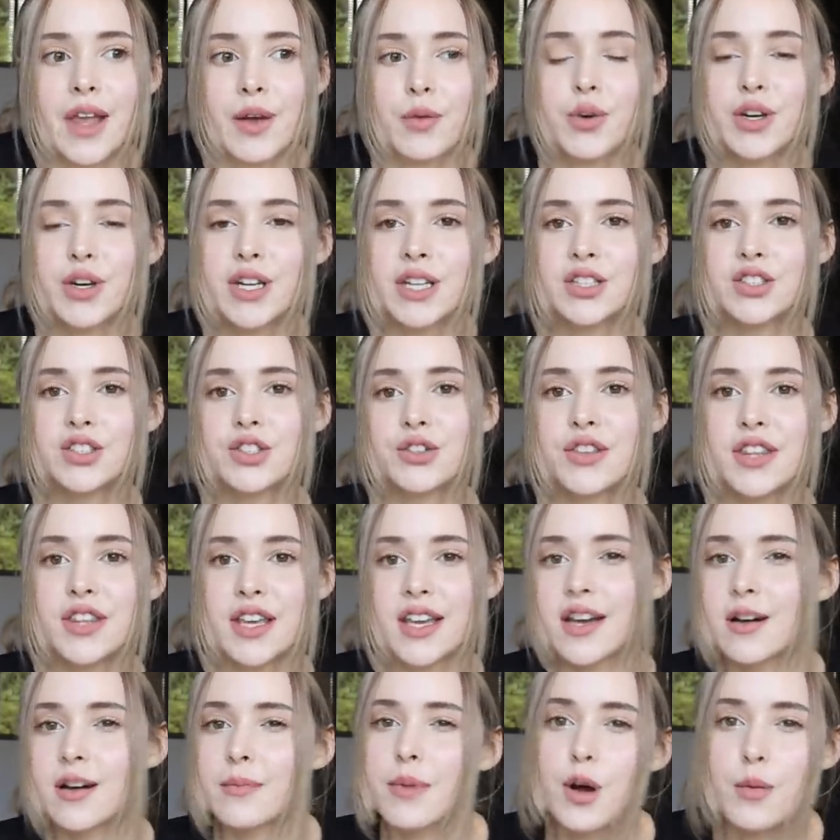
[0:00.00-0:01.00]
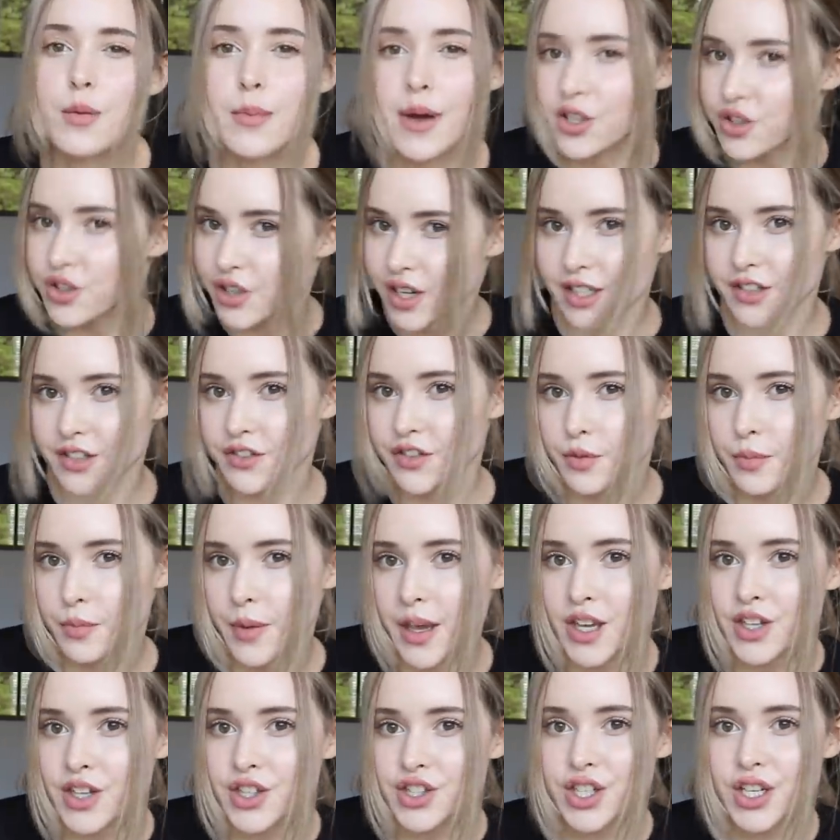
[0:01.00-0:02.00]
What did you think about my
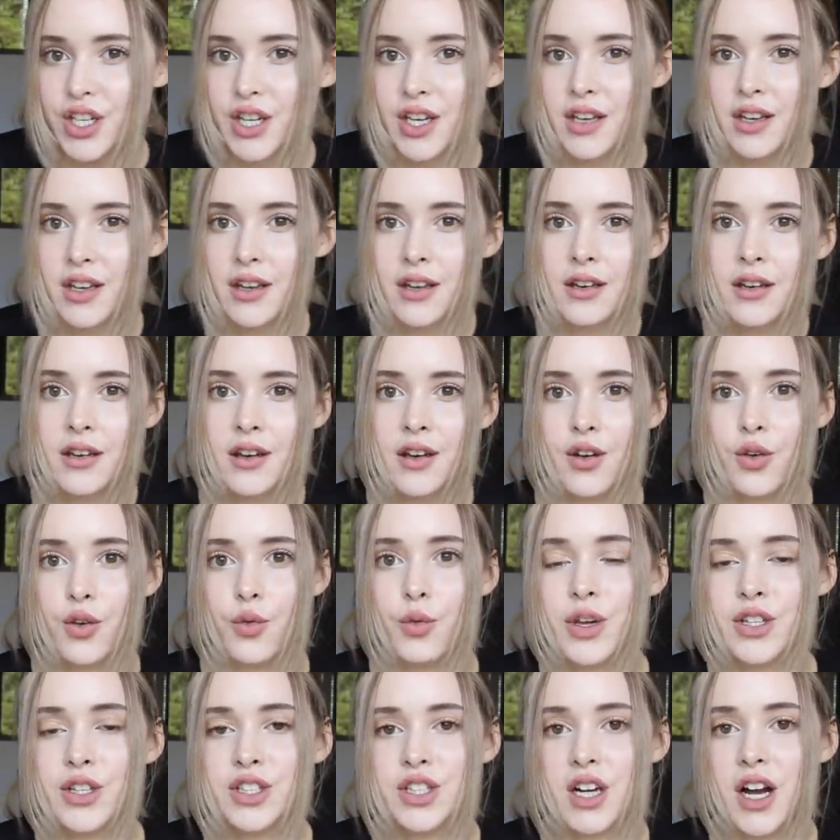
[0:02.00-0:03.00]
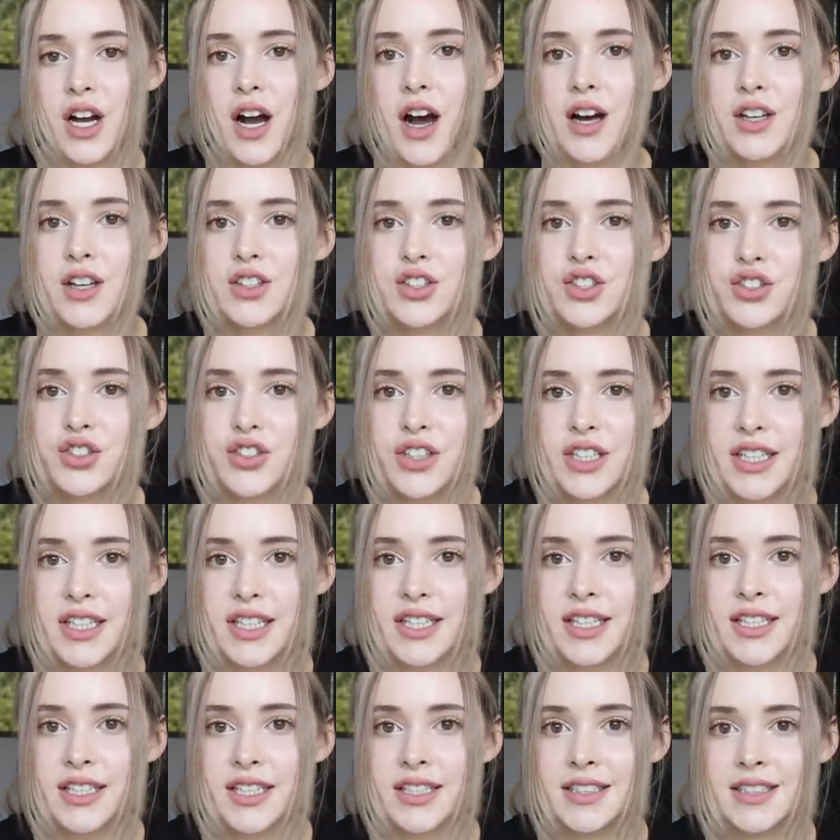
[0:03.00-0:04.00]
transformation? Which
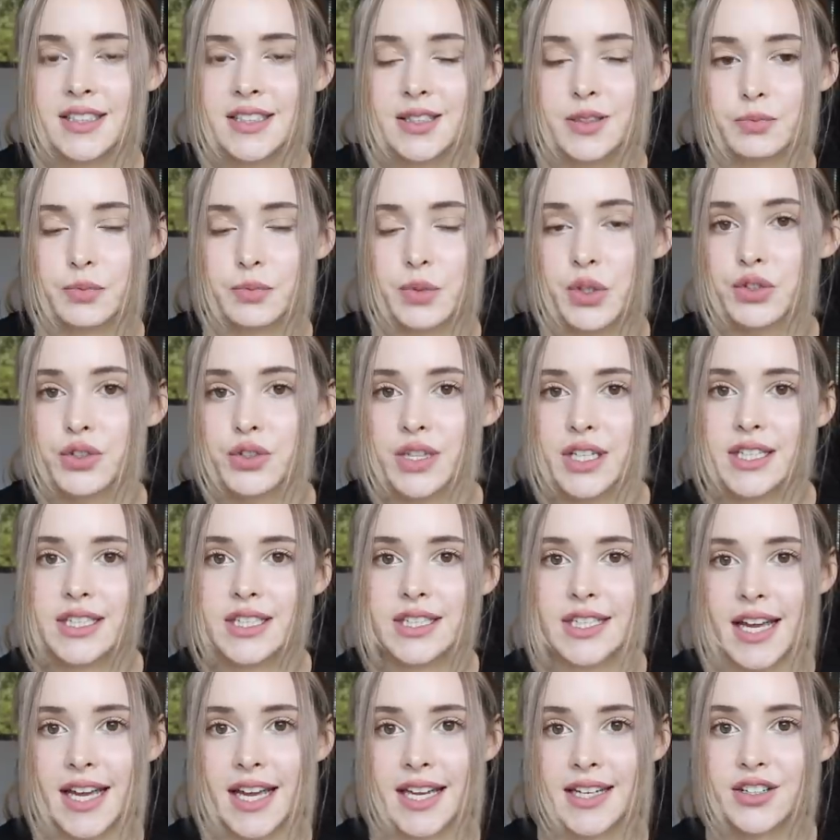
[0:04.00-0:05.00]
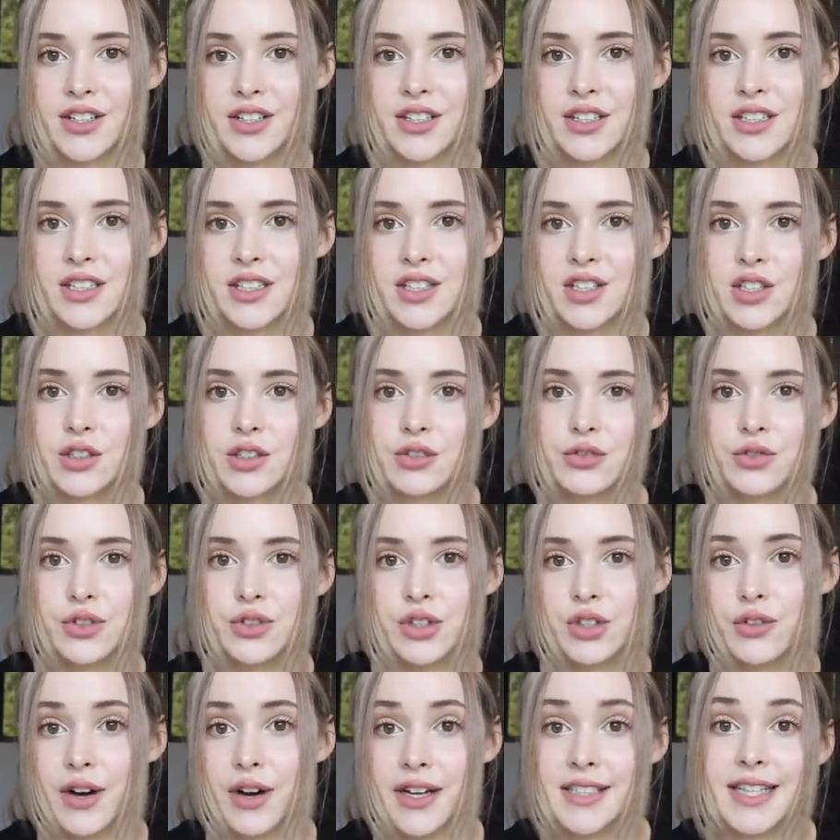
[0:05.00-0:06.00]
countries' beauty standards do
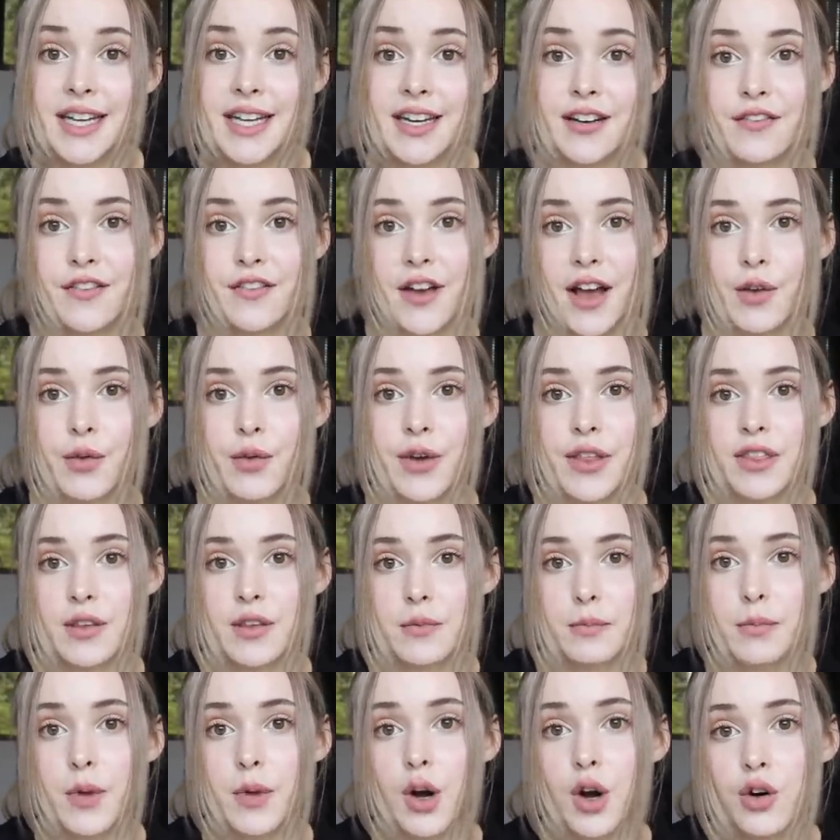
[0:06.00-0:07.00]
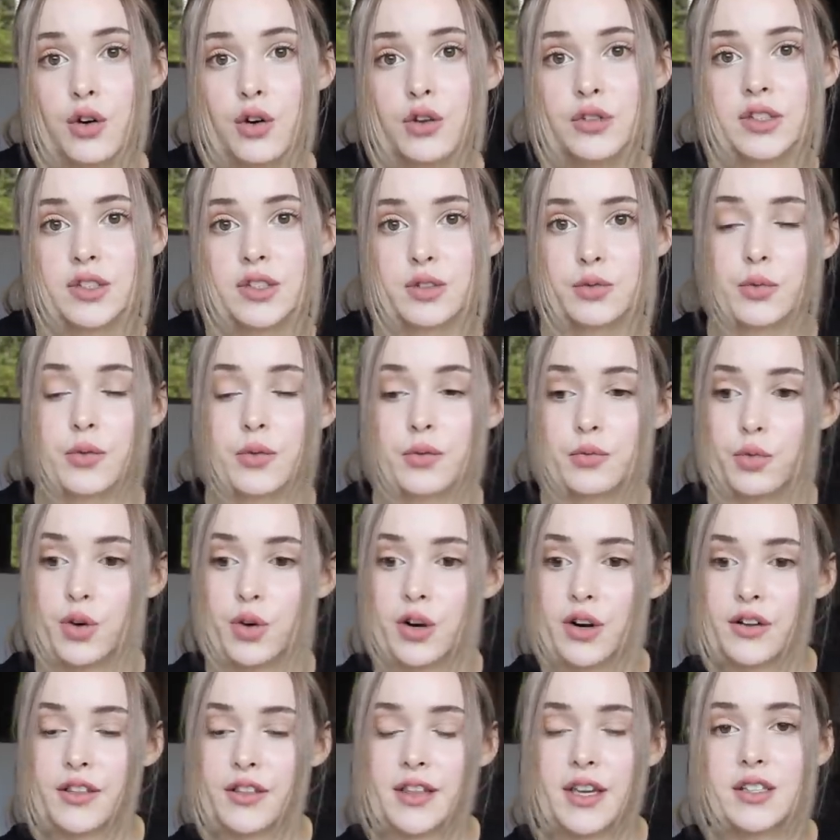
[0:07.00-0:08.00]
you identify with the most?
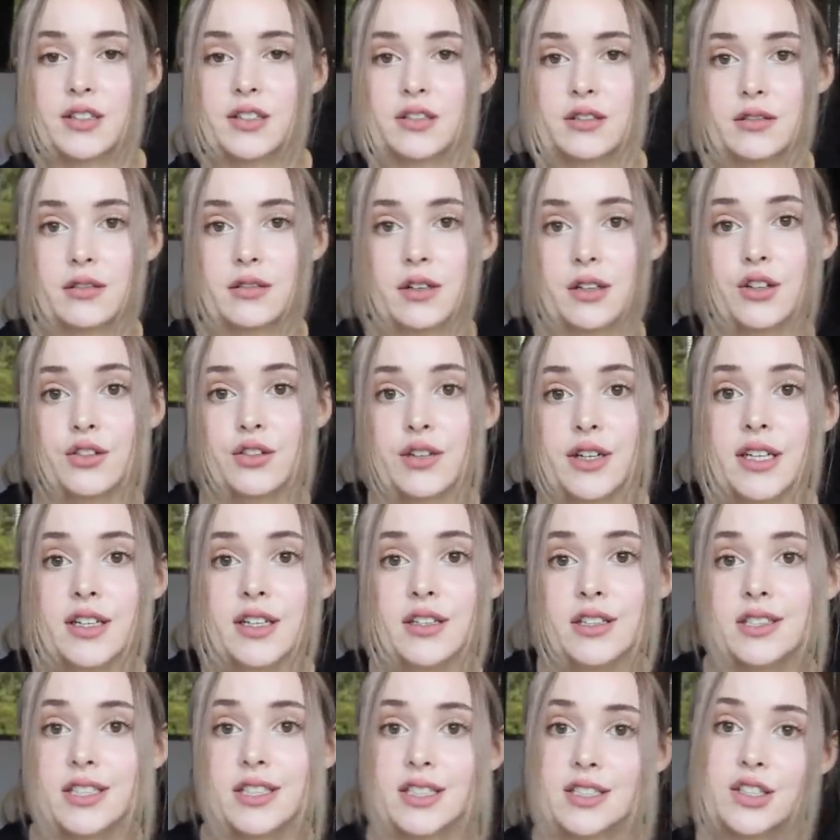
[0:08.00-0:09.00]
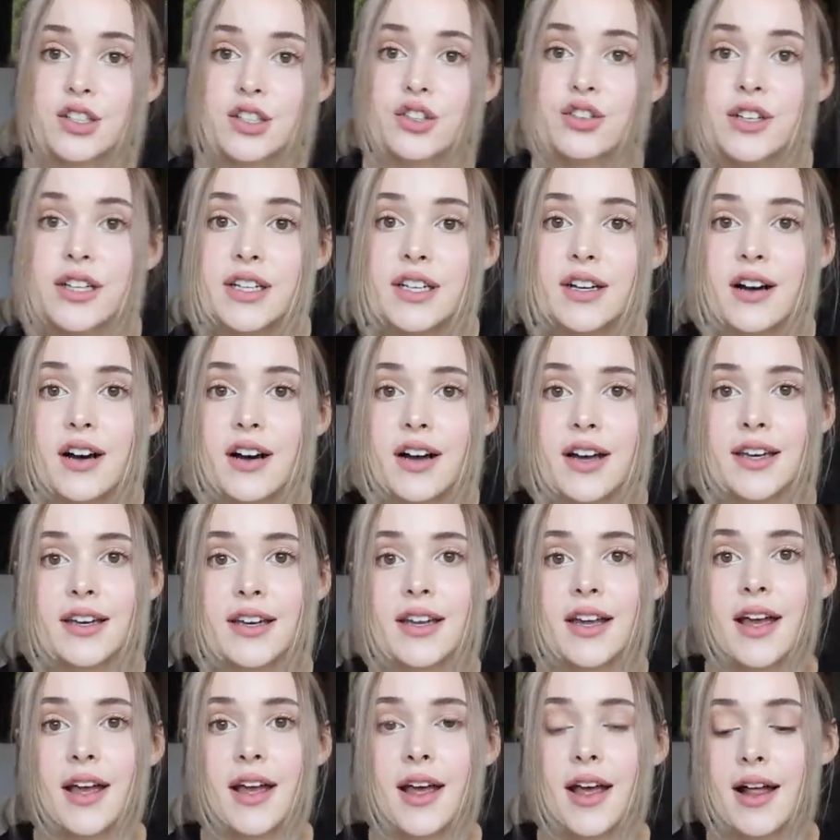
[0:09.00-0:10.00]
What are things you agree or disagree on?